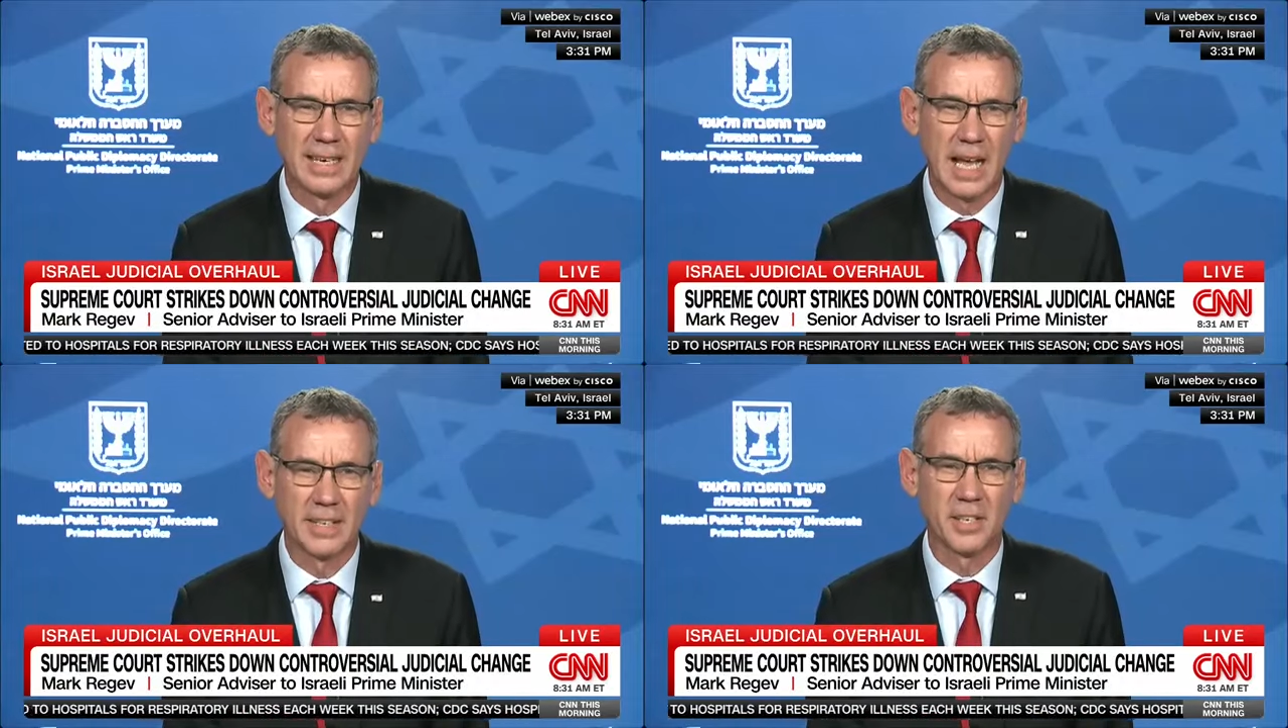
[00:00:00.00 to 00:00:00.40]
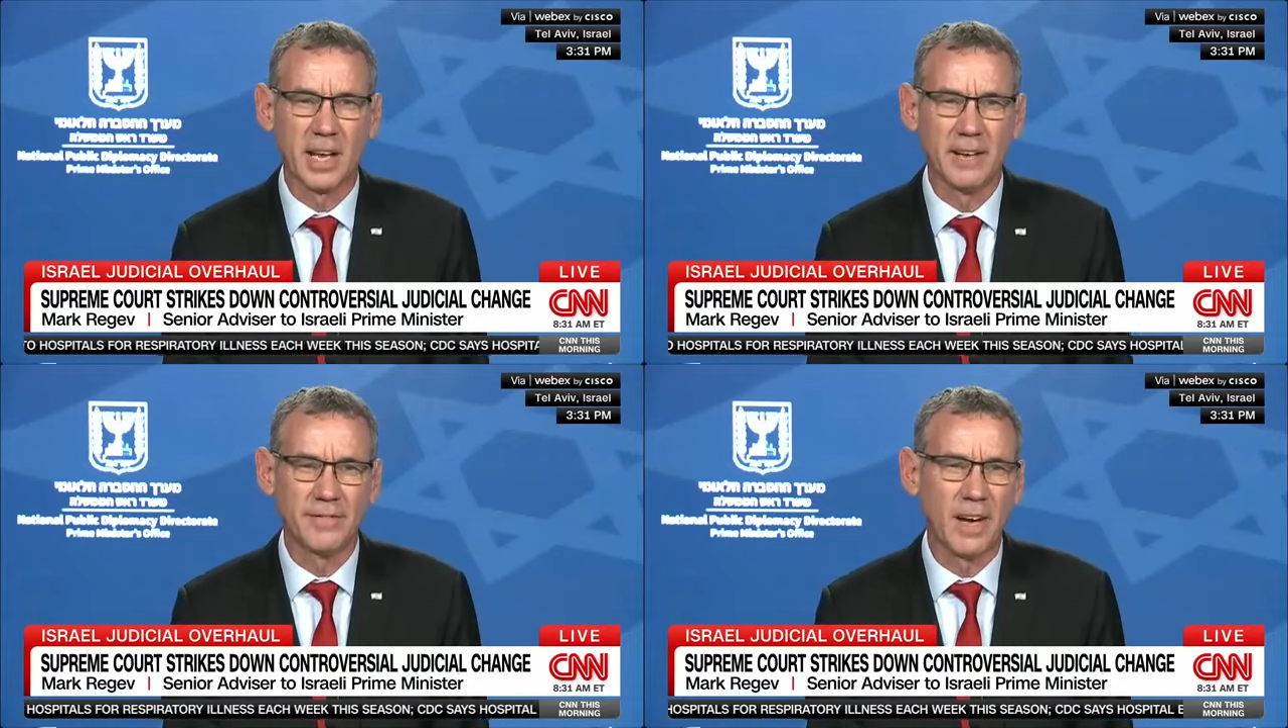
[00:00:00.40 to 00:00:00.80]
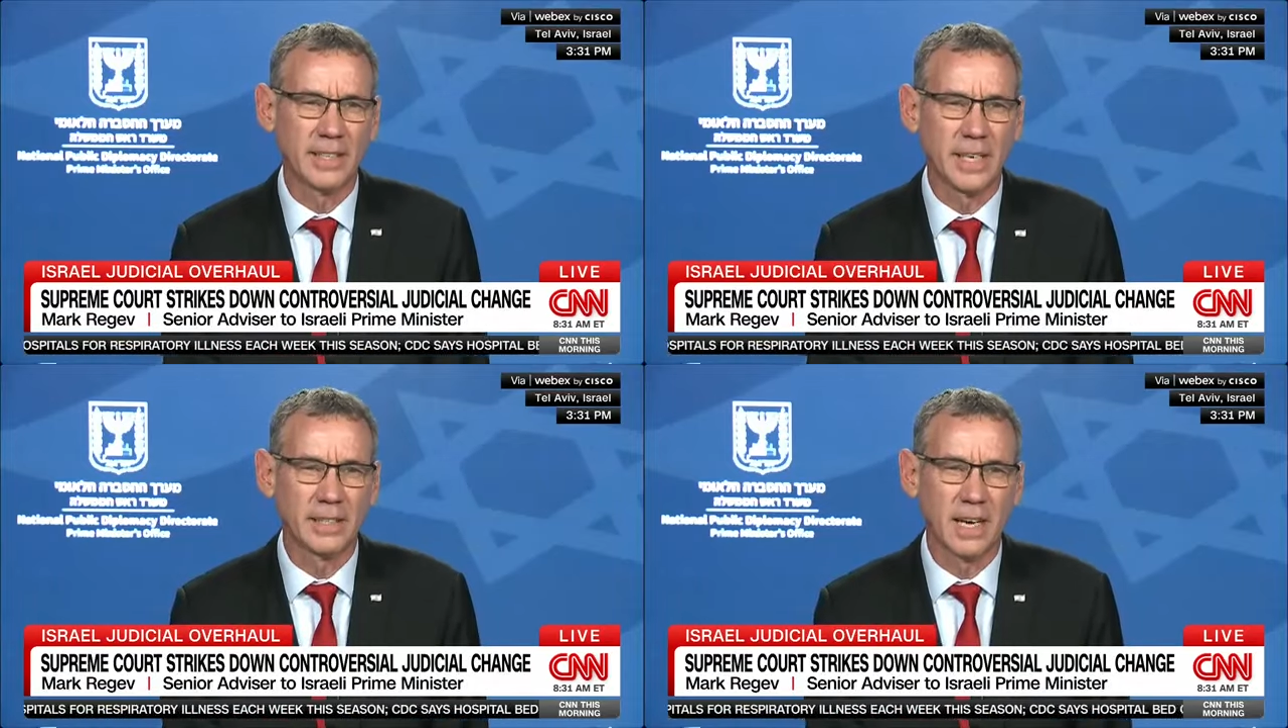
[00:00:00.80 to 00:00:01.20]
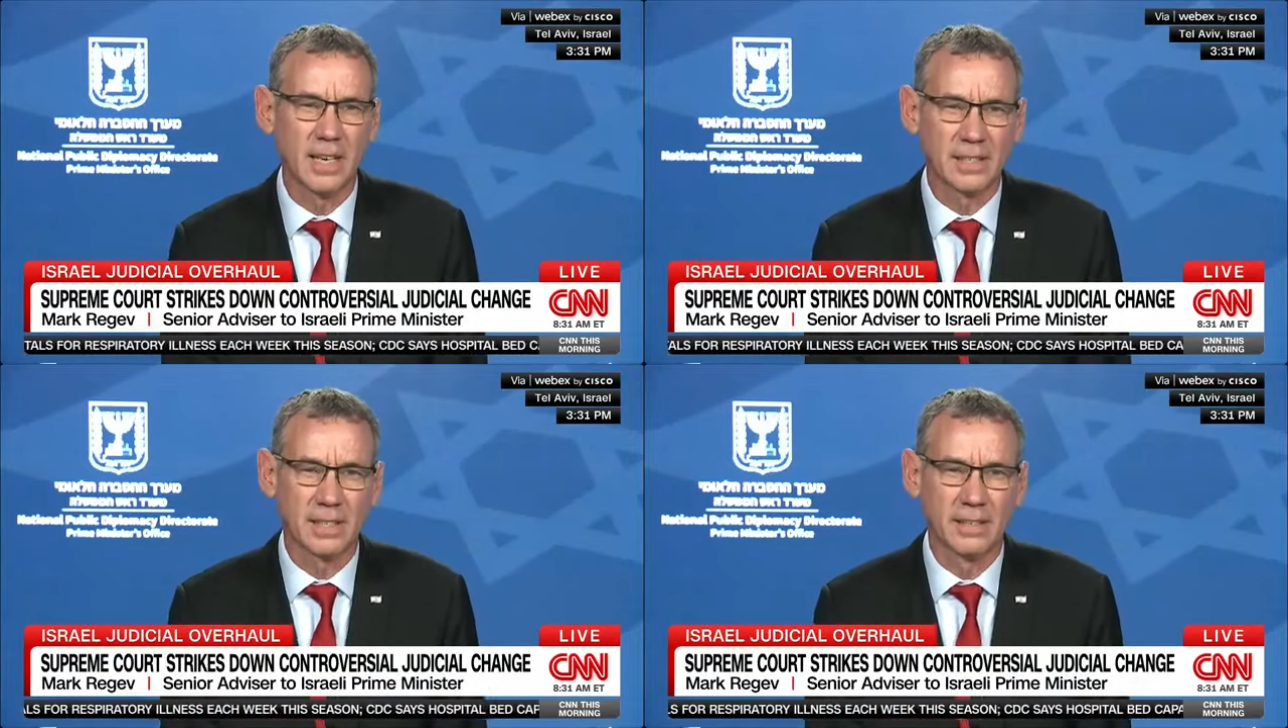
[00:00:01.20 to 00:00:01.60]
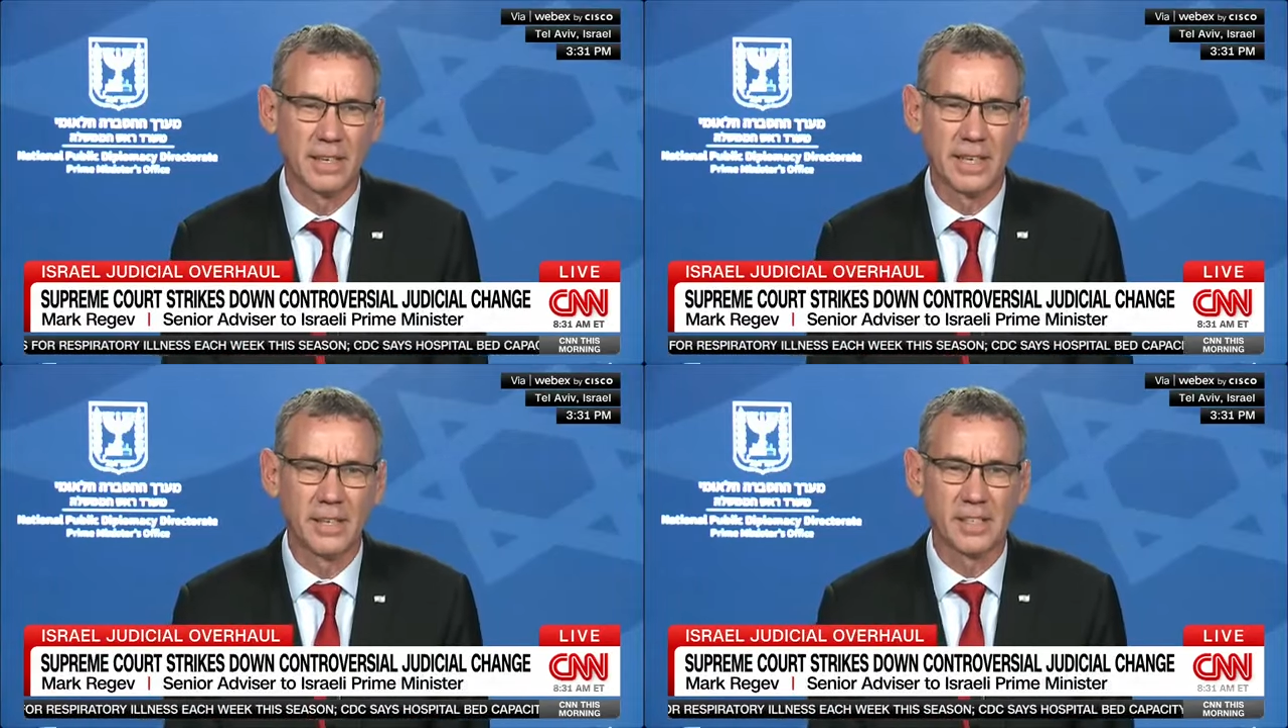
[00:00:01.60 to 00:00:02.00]
And, and today, fighting in
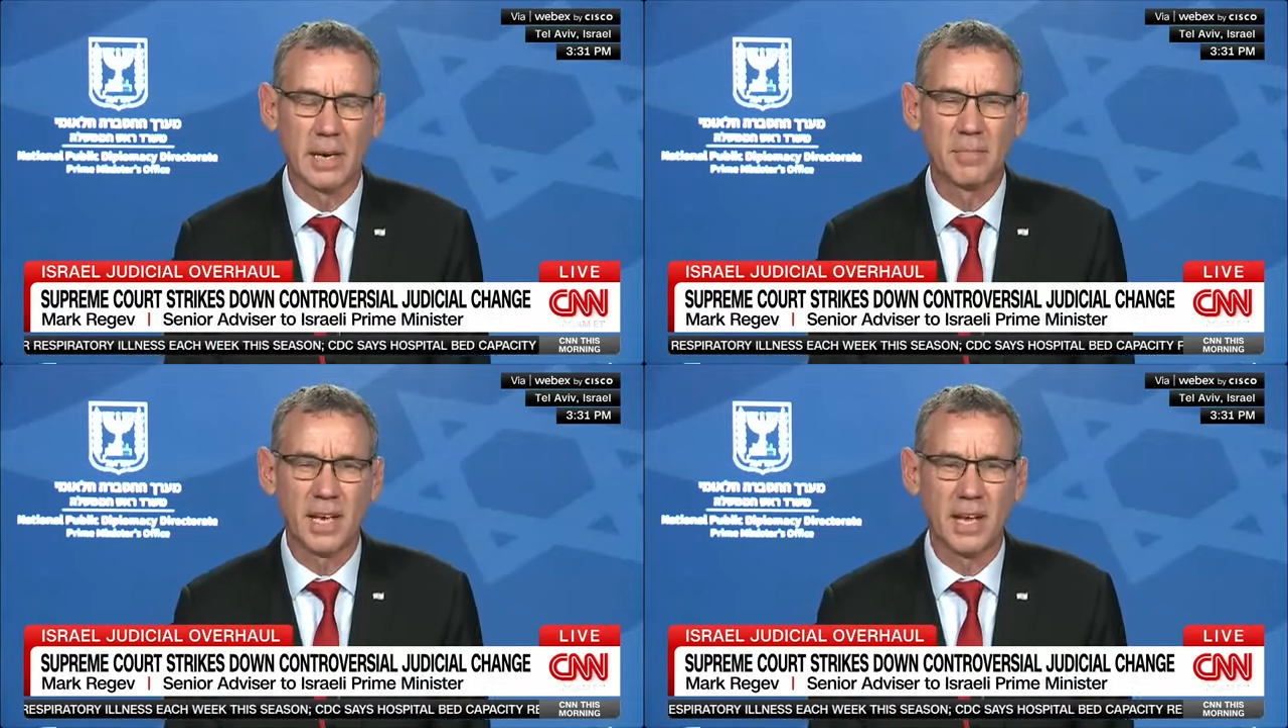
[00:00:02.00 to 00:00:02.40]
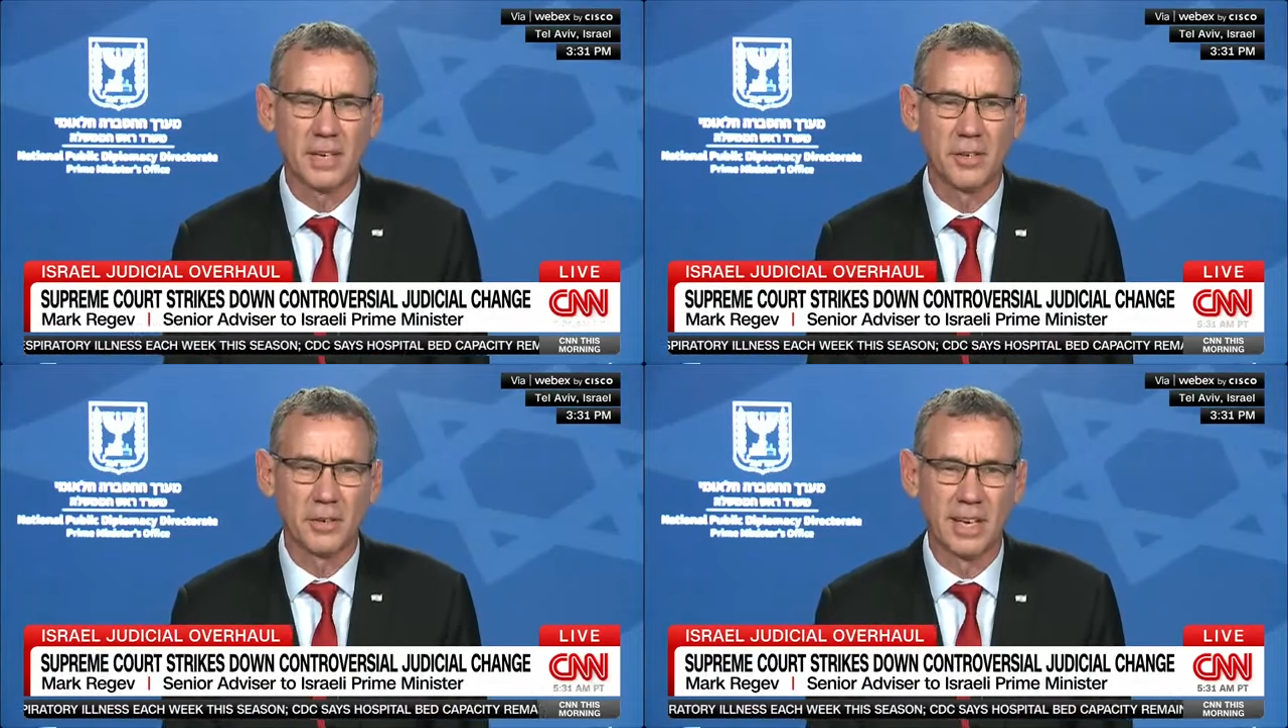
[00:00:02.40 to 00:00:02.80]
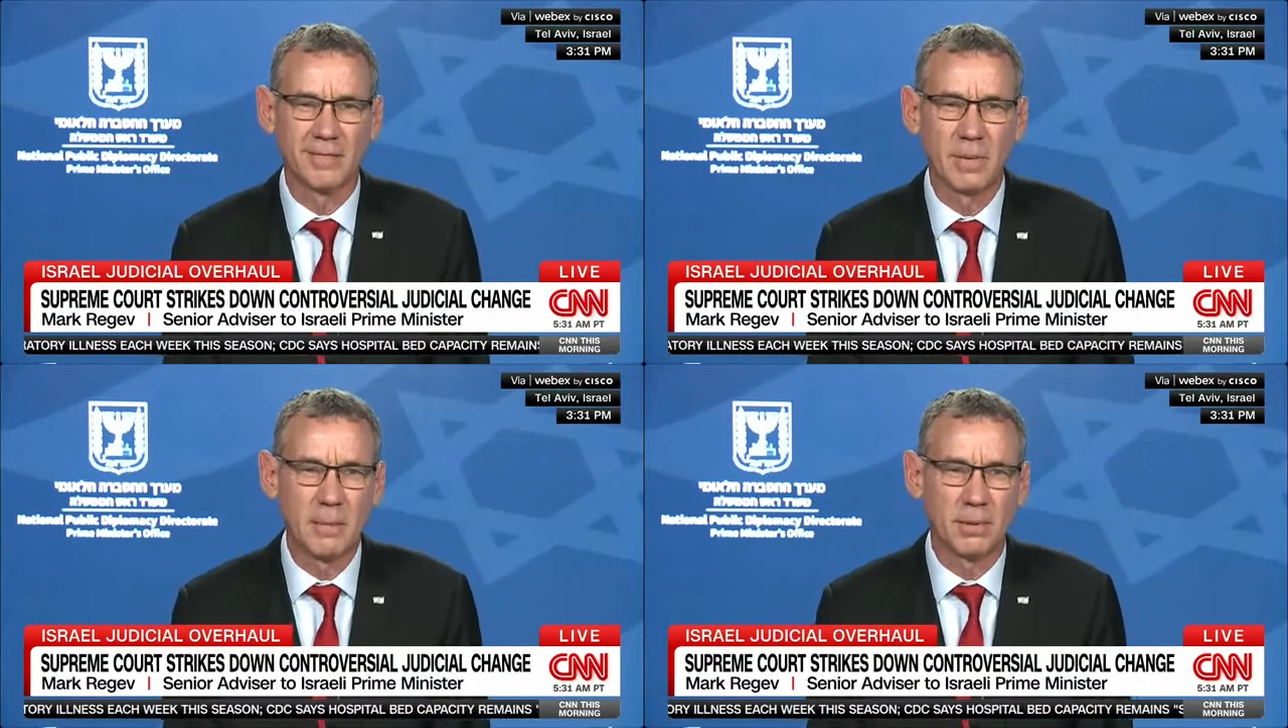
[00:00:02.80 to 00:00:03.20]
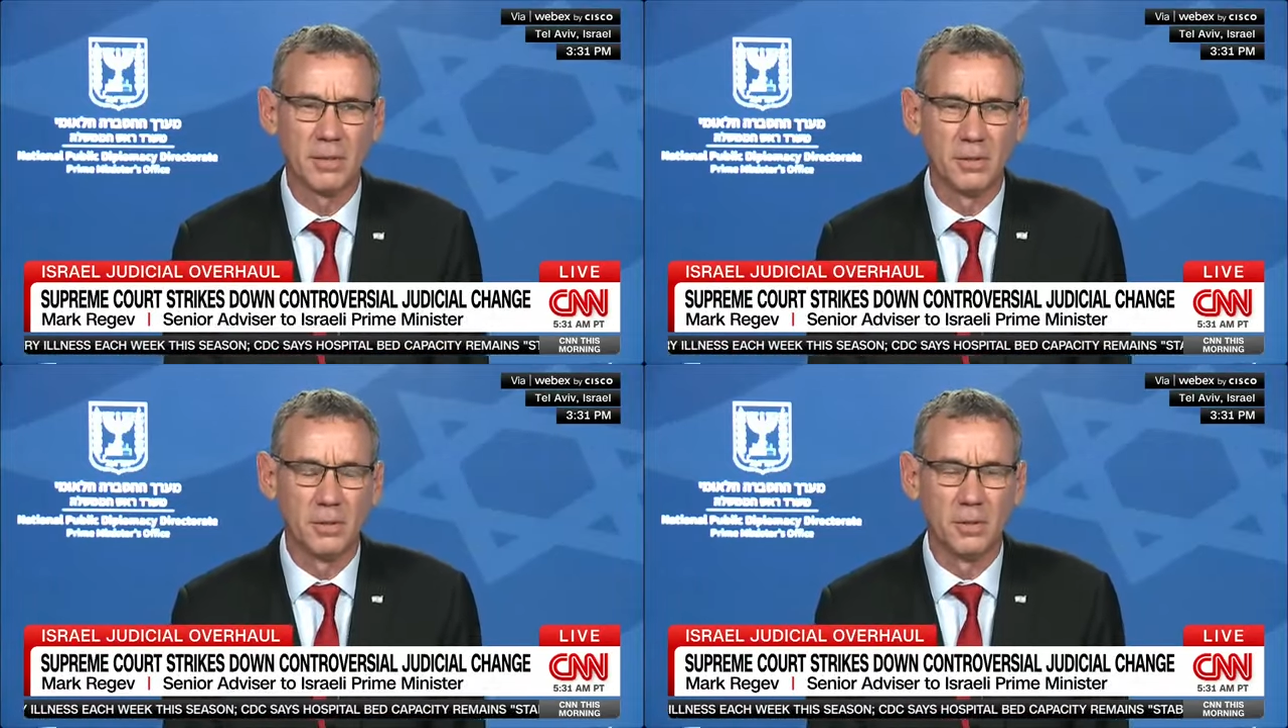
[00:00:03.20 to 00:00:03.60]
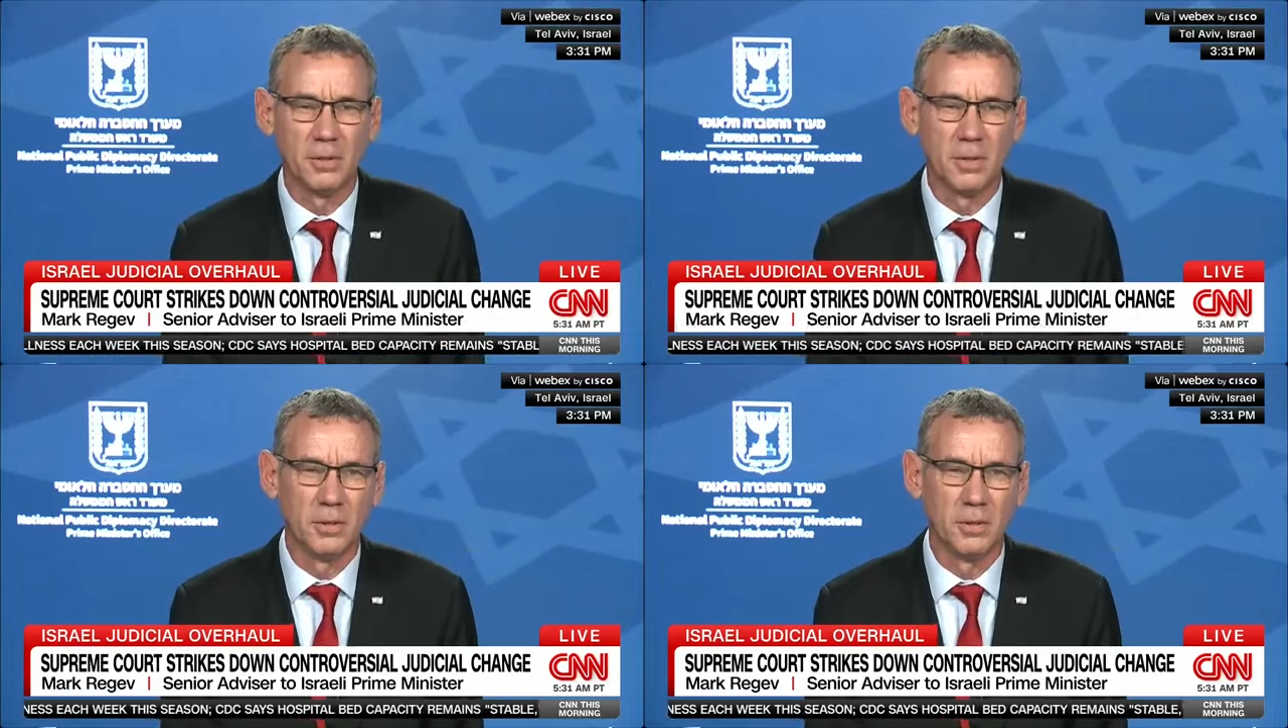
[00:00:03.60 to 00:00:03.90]
Gaza, uh, in the same tank, you'll have people who, who,